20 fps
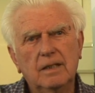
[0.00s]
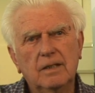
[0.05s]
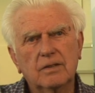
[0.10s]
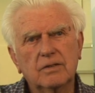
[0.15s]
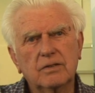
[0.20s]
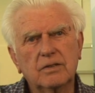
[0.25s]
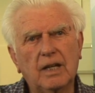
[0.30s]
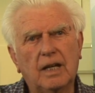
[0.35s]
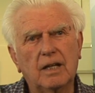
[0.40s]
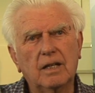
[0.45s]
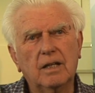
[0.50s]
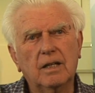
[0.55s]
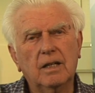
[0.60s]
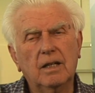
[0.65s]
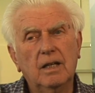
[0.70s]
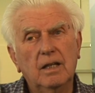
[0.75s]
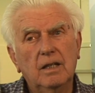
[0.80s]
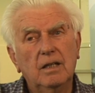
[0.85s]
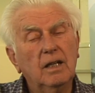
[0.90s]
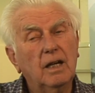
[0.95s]
sadly.
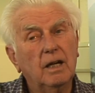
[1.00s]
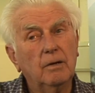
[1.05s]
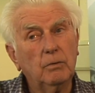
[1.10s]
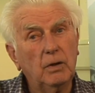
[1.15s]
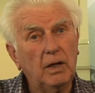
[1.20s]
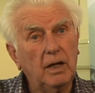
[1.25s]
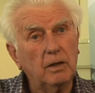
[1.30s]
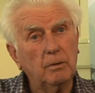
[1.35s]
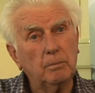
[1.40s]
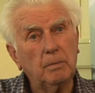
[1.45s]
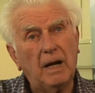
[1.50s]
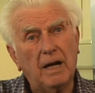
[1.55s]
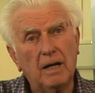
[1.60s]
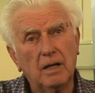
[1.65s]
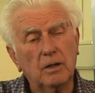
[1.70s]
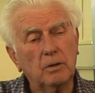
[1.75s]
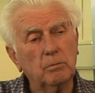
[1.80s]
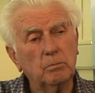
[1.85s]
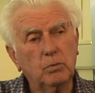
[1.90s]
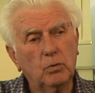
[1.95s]
And we had a
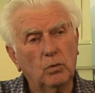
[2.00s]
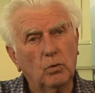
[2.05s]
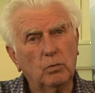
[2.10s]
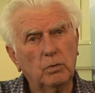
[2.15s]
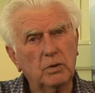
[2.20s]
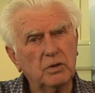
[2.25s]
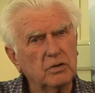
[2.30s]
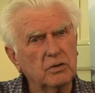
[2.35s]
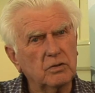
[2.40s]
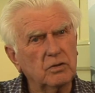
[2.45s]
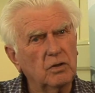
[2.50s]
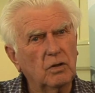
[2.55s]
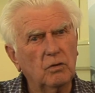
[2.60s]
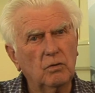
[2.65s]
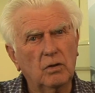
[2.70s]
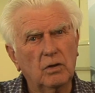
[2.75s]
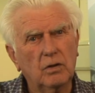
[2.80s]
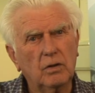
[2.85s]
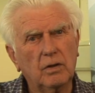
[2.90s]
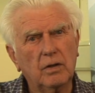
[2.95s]
paddling pool, which is no
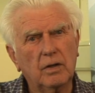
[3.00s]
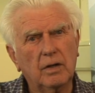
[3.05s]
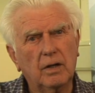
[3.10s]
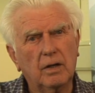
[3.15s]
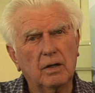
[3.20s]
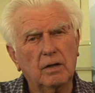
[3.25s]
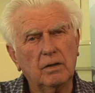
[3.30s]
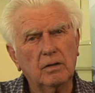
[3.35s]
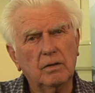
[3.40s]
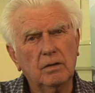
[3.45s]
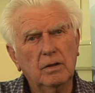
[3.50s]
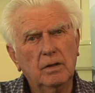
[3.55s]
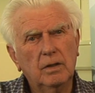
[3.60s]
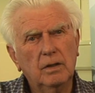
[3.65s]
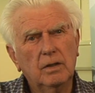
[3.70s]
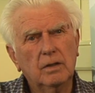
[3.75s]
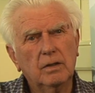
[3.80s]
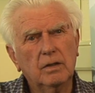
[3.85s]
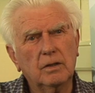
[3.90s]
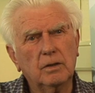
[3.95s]
longer here,
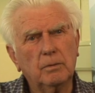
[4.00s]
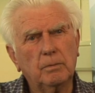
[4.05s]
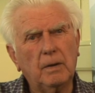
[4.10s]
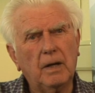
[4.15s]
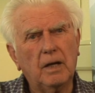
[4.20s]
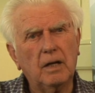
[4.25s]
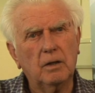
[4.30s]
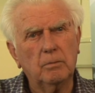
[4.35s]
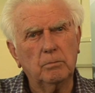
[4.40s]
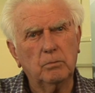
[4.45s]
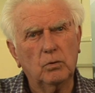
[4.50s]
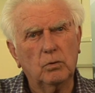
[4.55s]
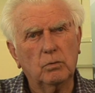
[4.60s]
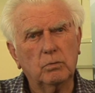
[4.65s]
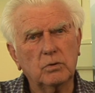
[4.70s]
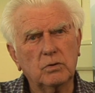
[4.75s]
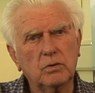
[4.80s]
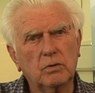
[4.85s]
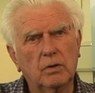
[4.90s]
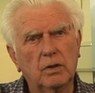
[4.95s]
and the paddling pool
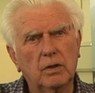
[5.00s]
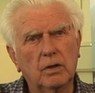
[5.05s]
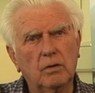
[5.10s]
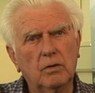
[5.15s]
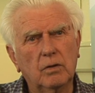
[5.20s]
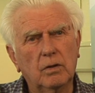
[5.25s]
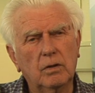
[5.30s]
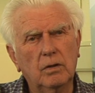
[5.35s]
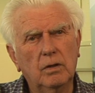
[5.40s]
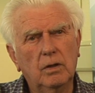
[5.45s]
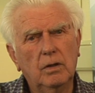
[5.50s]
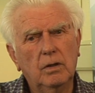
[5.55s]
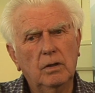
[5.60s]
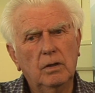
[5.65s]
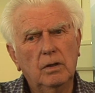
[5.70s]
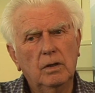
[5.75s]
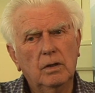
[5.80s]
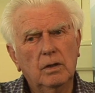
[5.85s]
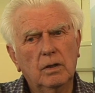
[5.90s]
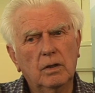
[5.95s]
was quite good.
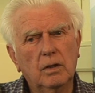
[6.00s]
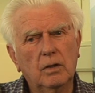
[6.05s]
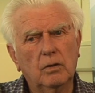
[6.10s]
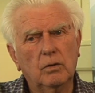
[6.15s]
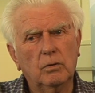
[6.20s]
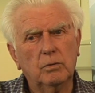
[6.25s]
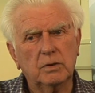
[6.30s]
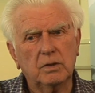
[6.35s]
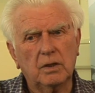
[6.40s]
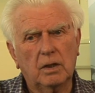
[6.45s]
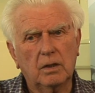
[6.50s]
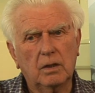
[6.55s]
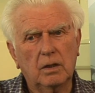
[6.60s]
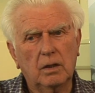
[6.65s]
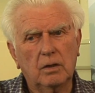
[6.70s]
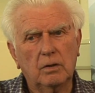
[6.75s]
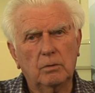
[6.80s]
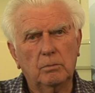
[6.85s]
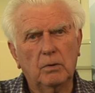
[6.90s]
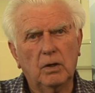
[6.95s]
It always had a
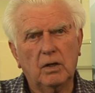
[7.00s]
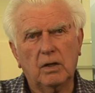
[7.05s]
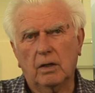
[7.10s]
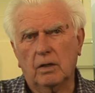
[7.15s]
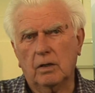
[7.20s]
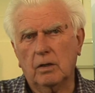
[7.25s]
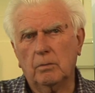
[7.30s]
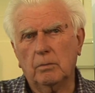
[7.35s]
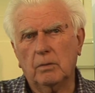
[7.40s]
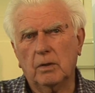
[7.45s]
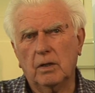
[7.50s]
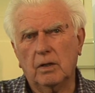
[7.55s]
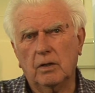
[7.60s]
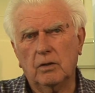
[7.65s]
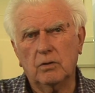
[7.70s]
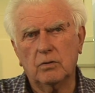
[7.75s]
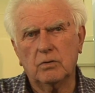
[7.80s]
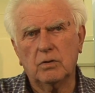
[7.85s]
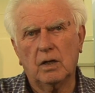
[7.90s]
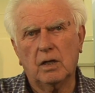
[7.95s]
lot of muck in it, but they
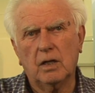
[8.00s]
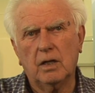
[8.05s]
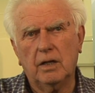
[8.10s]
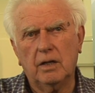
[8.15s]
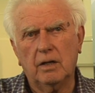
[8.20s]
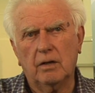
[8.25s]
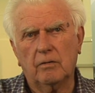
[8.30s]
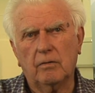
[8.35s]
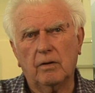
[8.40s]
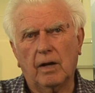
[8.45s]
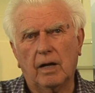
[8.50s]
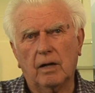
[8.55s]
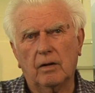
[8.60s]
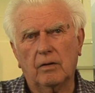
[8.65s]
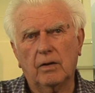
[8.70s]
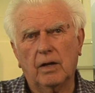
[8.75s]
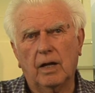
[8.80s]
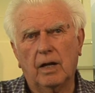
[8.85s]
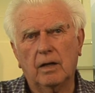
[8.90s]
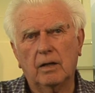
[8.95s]
used to clean it regular
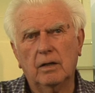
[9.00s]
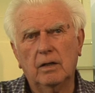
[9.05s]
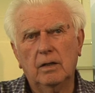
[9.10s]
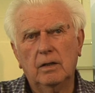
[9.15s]
then.